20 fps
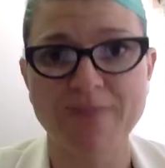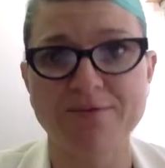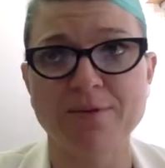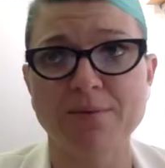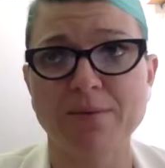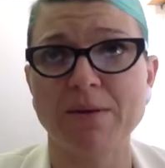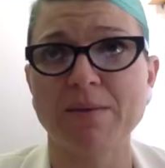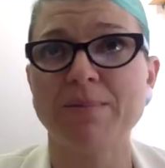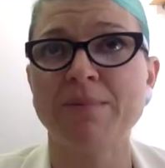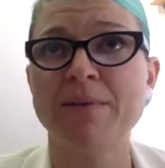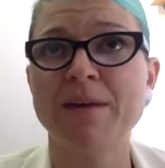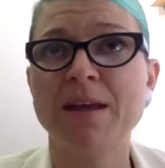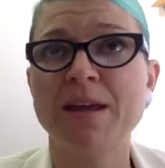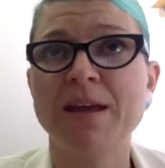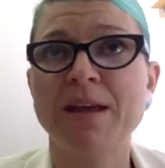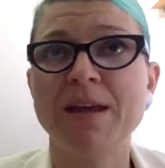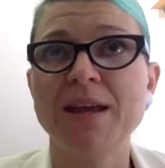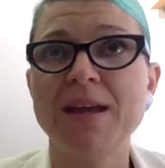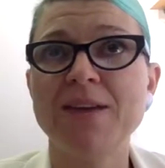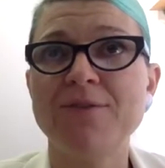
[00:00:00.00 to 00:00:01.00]
from them.
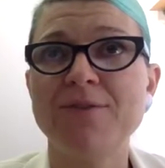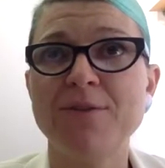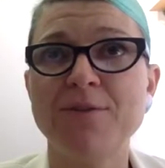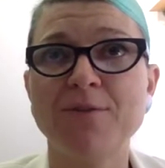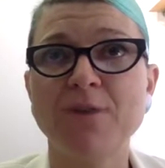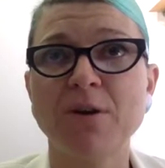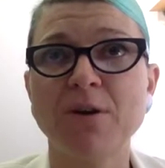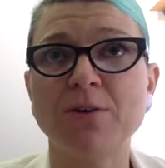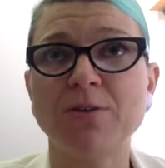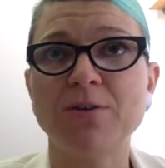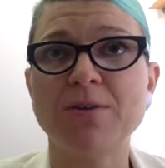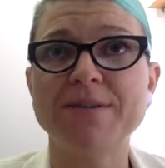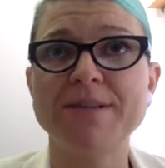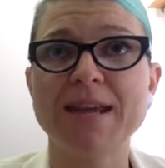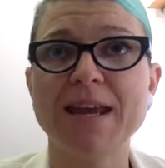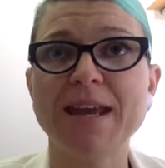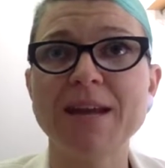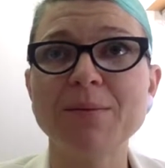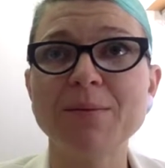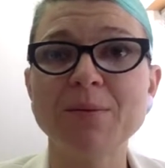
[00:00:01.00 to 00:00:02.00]
If you've got
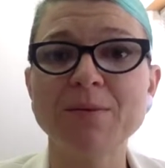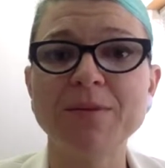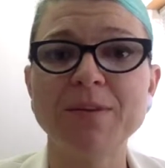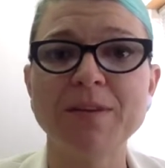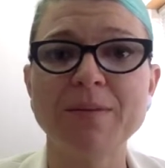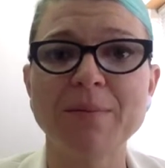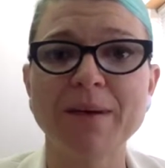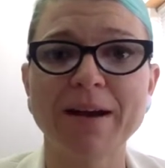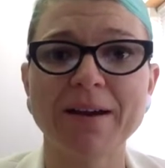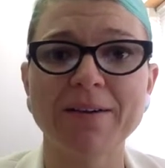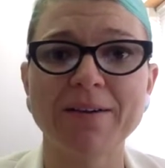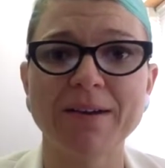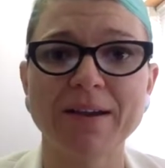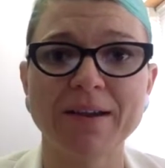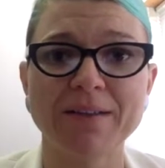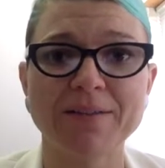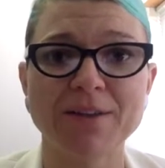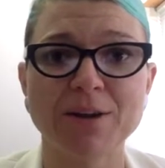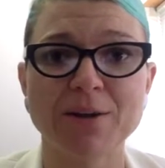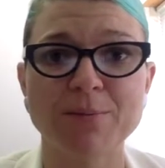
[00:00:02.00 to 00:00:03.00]
noisy animals in the
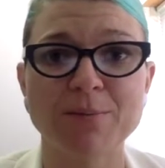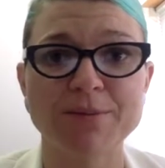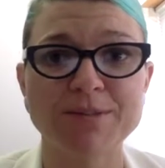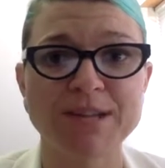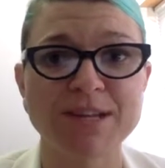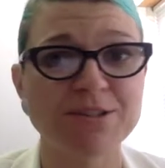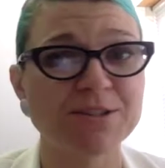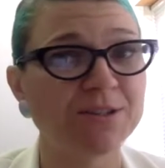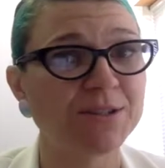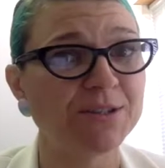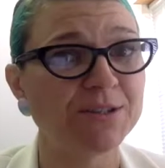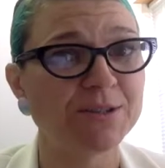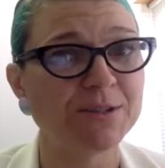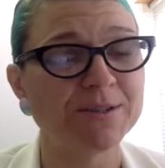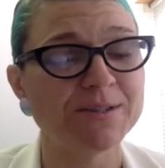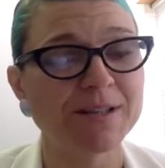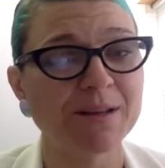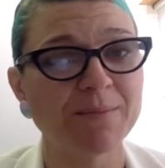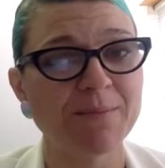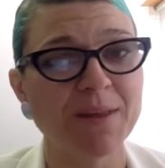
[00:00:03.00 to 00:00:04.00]
background that could potentially do
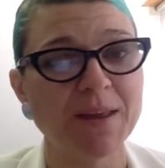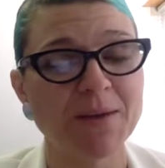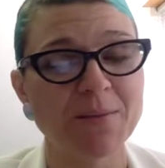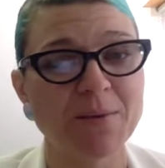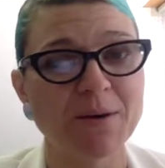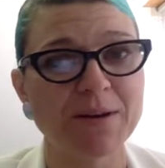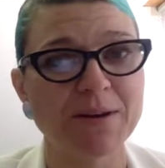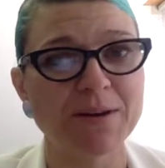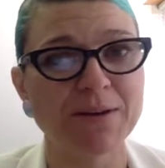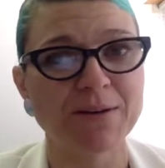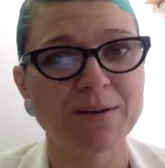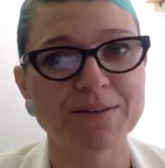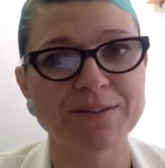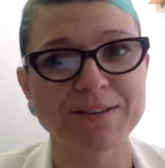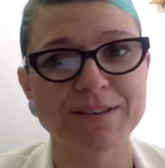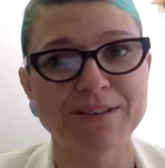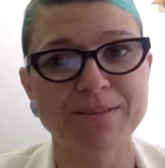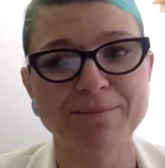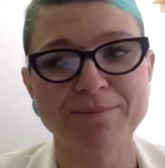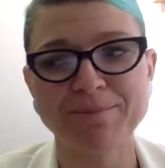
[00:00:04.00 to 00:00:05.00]
something while you're not
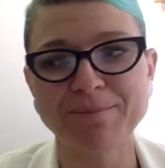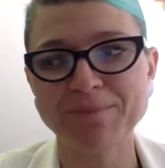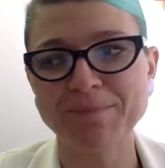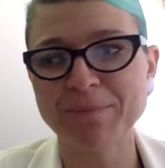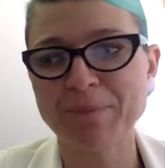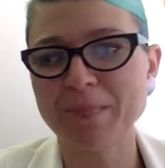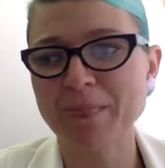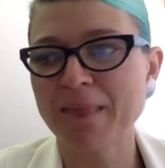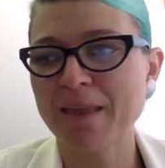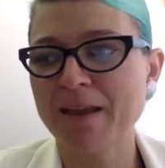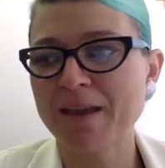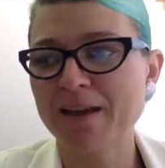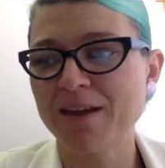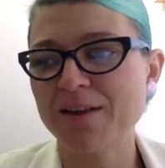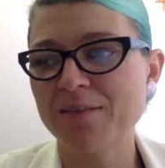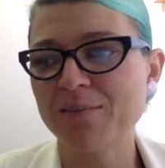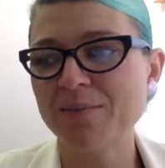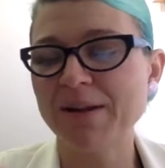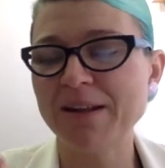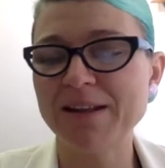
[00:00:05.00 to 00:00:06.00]

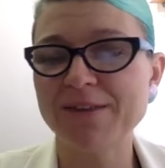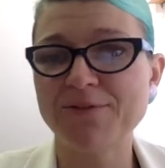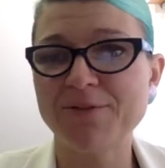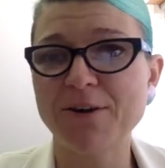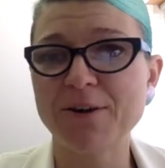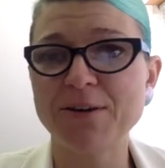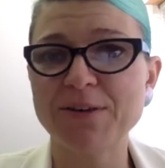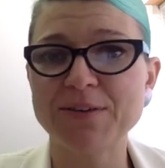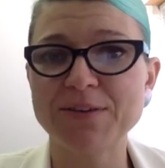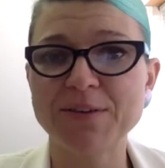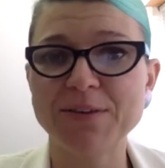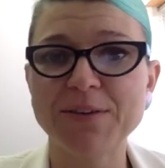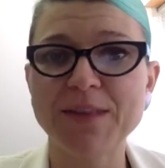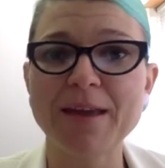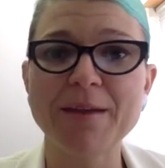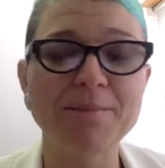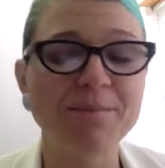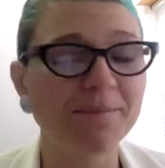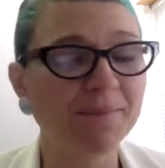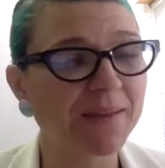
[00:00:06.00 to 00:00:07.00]
completely focused on
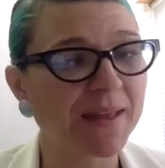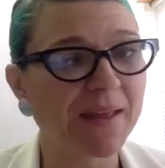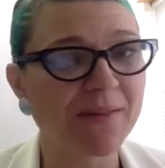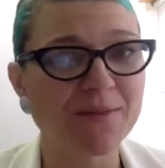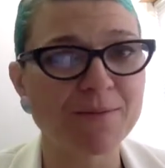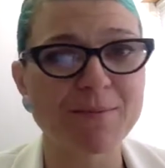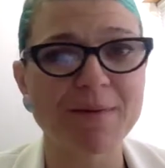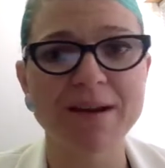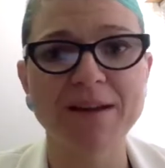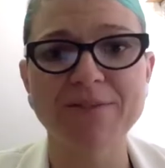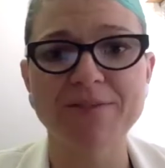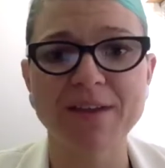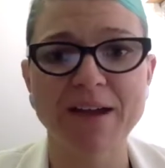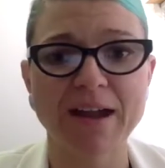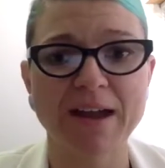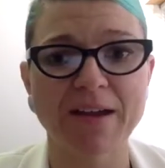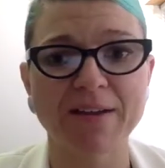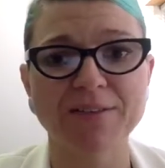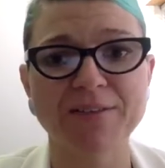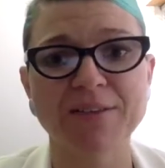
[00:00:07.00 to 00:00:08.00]
them, get them out of the
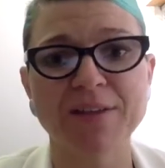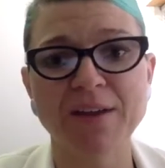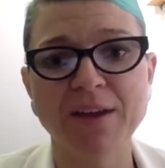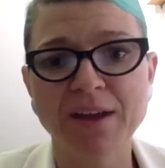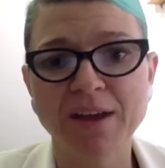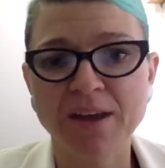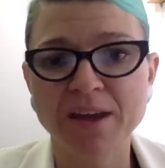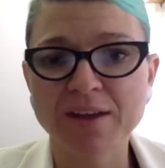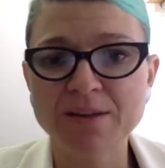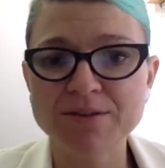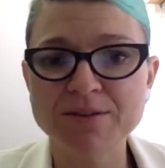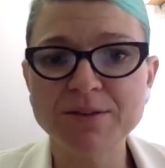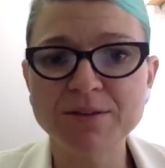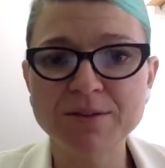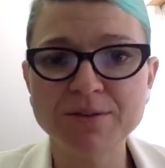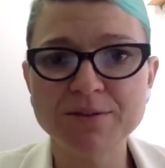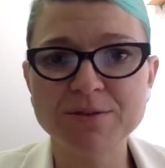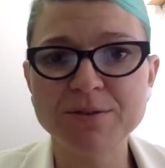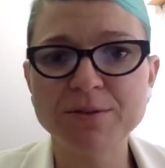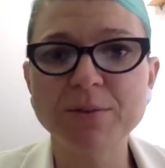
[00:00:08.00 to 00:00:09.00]
house.
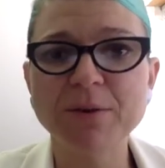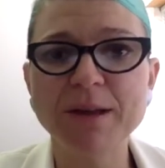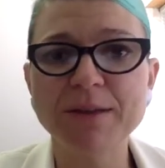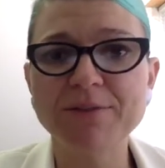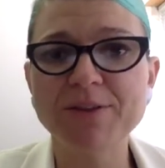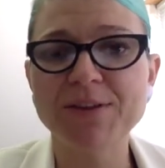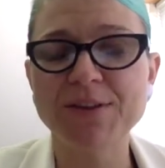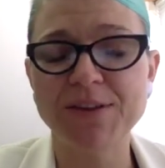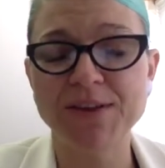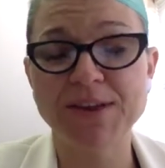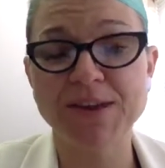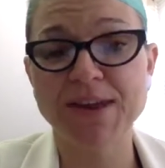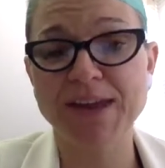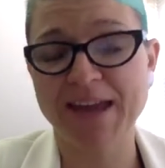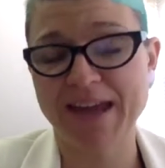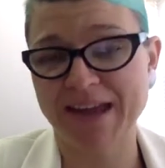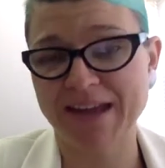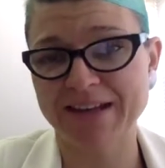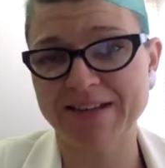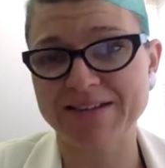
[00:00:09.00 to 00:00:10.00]
Do everything you
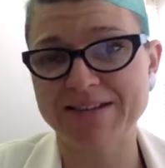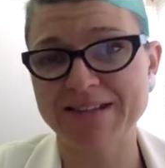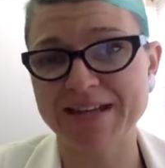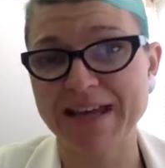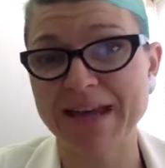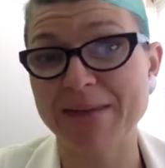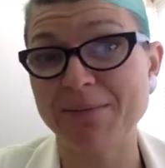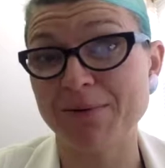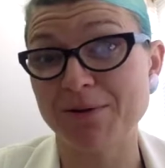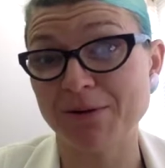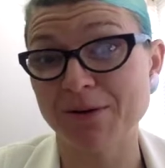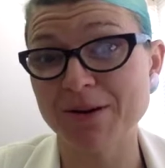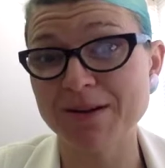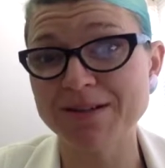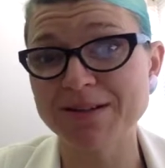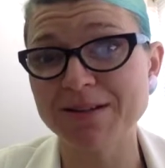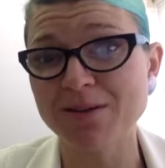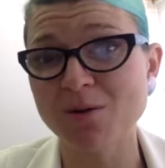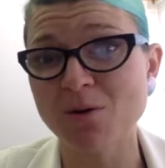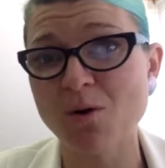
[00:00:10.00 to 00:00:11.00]
can to keep it
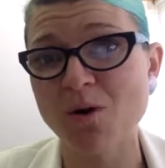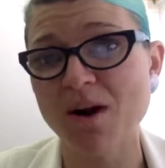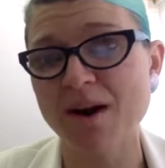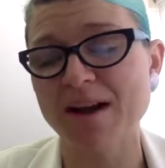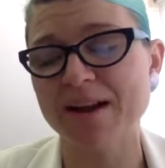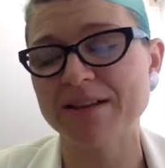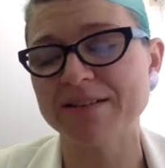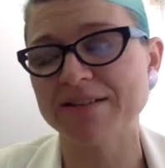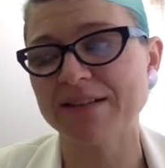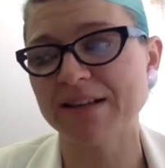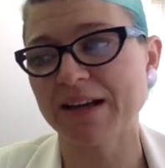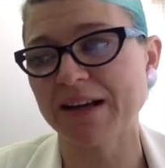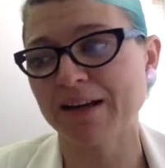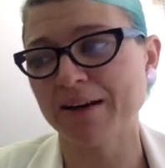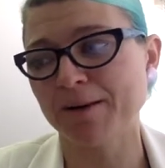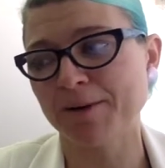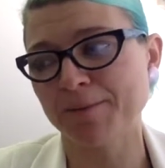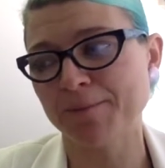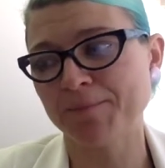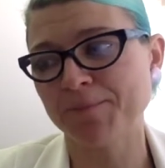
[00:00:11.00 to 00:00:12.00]
nice and quiet
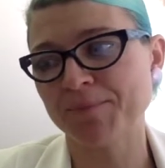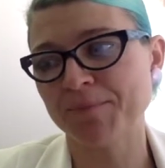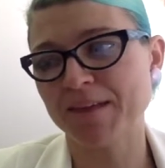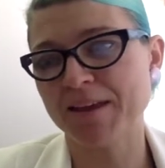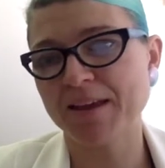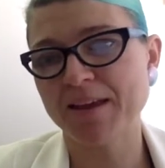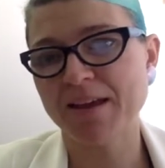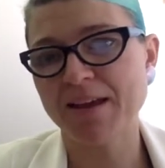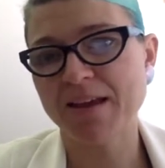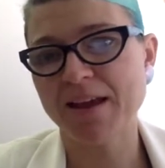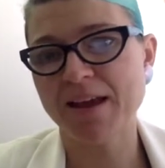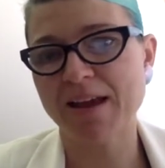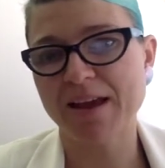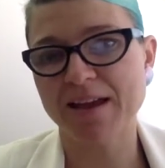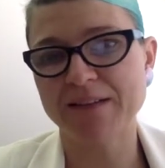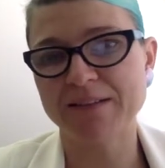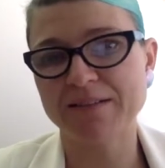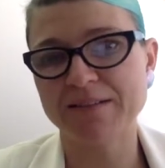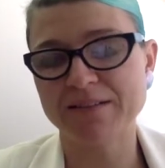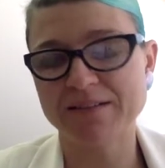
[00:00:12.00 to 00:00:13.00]

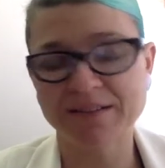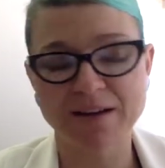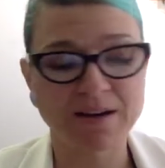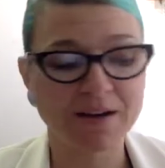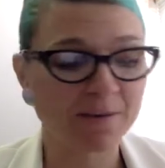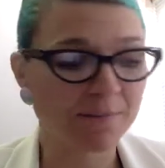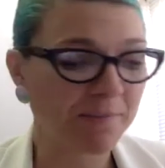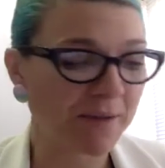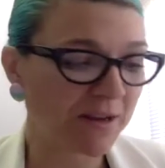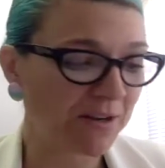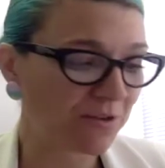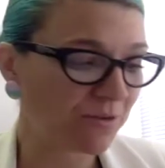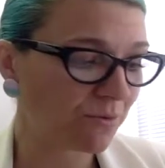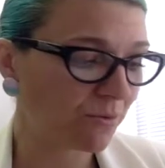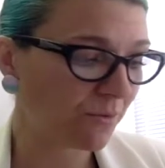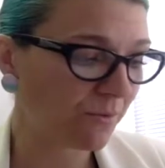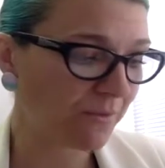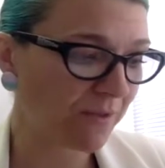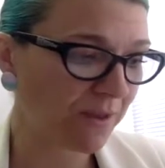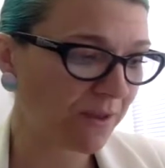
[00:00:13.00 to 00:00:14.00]
and make
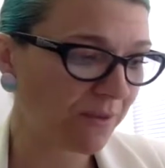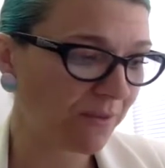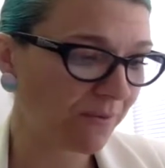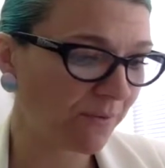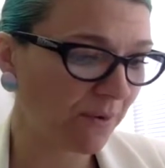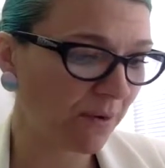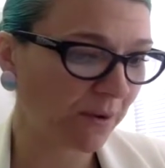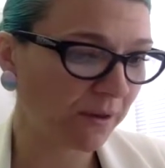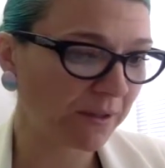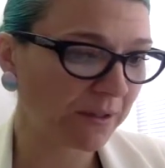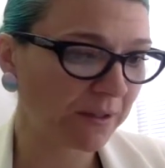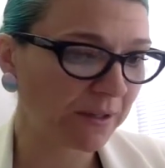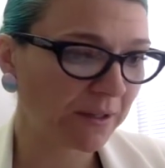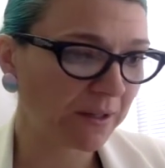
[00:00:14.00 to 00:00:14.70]
sure that you've got,